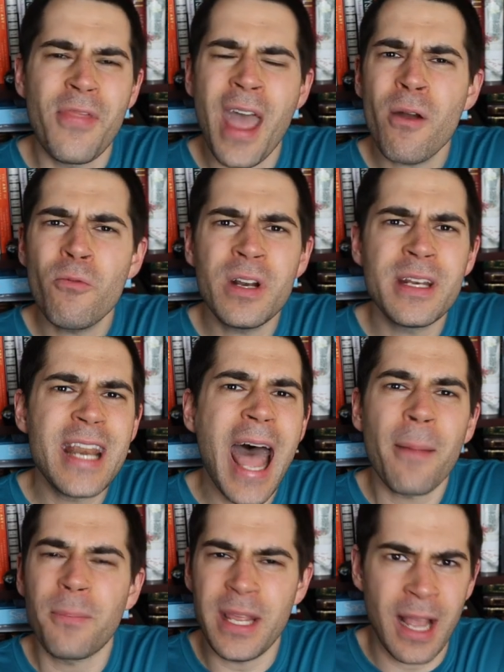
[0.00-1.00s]
that would
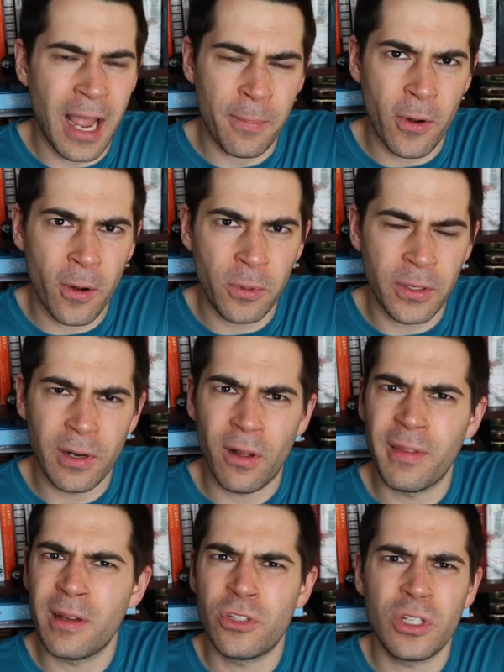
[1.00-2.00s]
not be hyperbole at
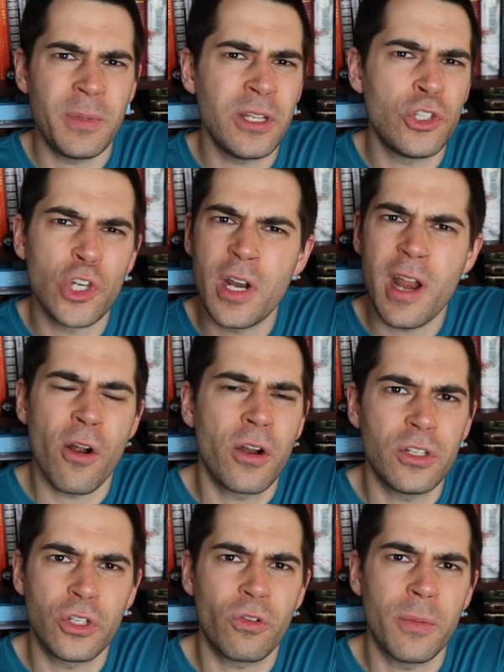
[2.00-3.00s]
all. That would just be a
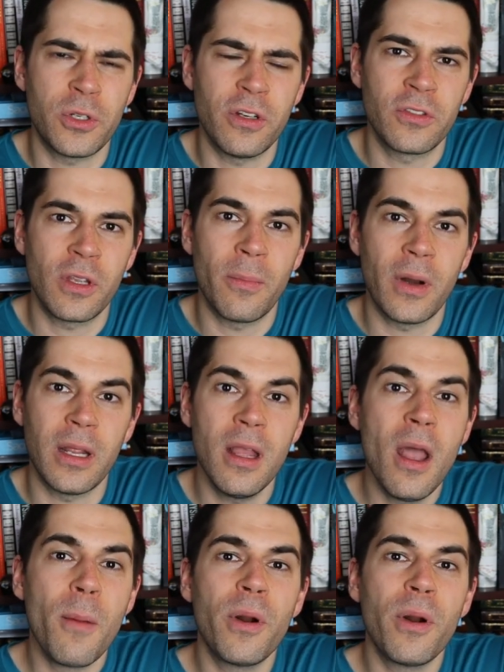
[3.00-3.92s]
generic description of somebody.